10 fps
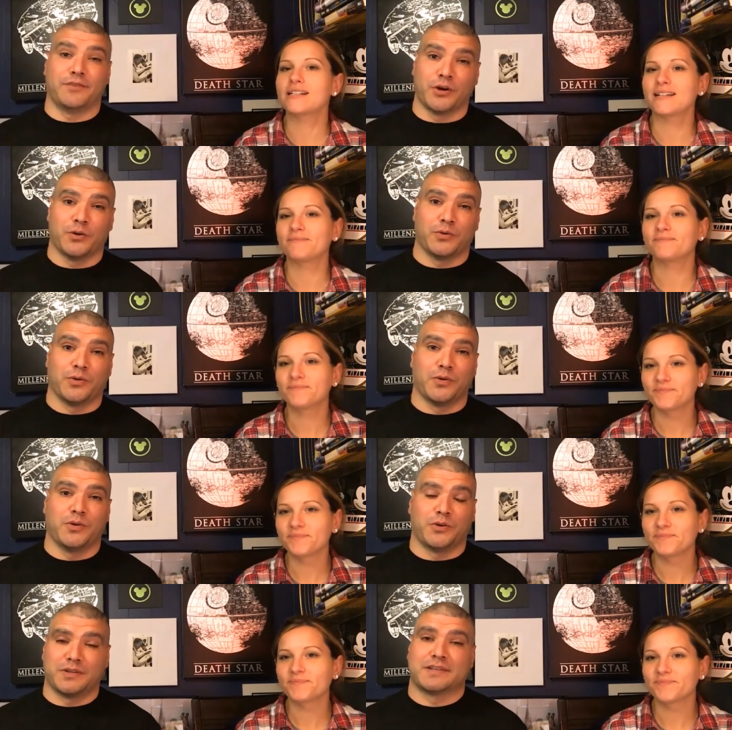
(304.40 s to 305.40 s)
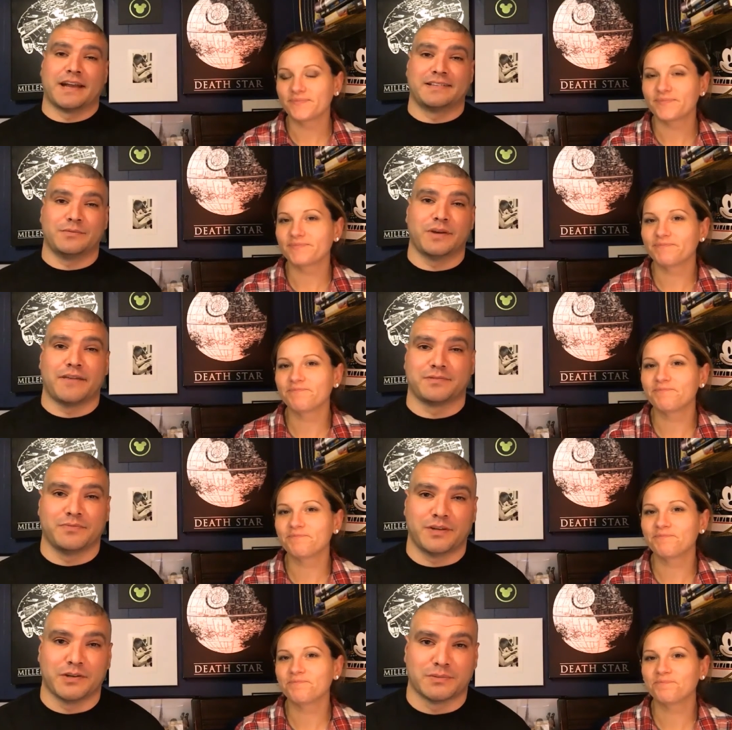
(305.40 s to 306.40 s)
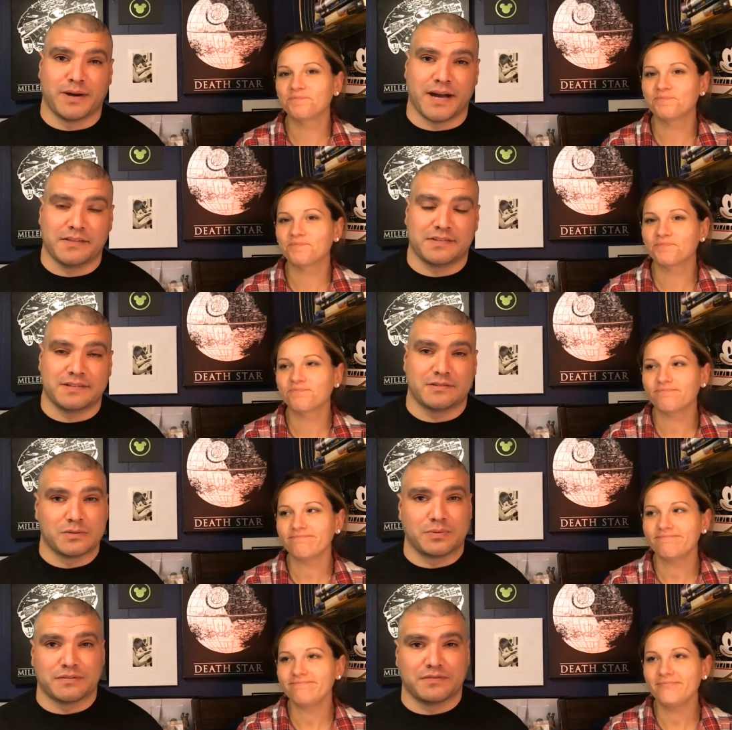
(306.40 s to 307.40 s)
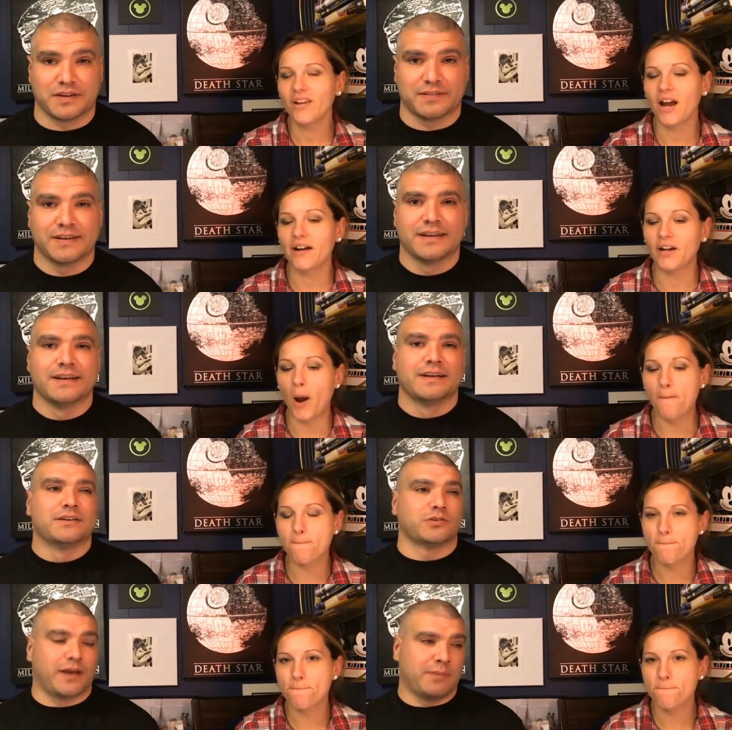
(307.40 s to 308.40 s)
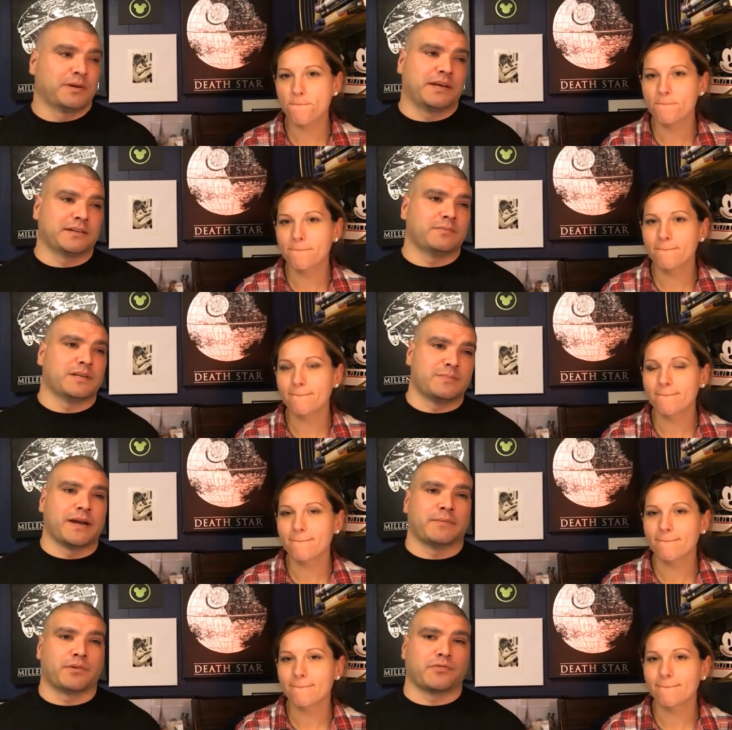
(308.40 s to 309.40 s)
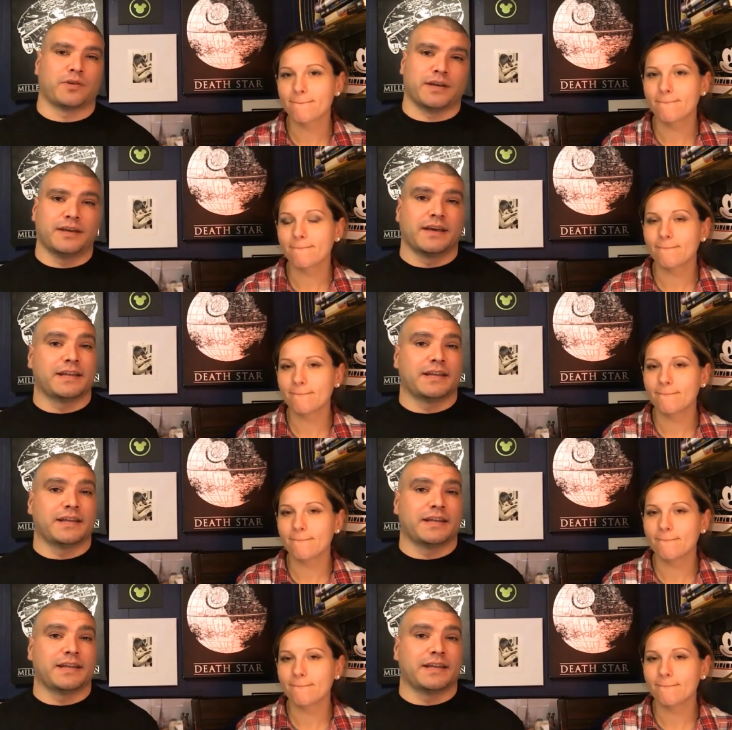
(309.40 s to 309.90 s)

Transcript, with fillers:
Speaker 1: if you go, you can kind of see we have some videos of behind the scenes. Those are pretty funny. All right, go. So Animal Kingdom is my number three,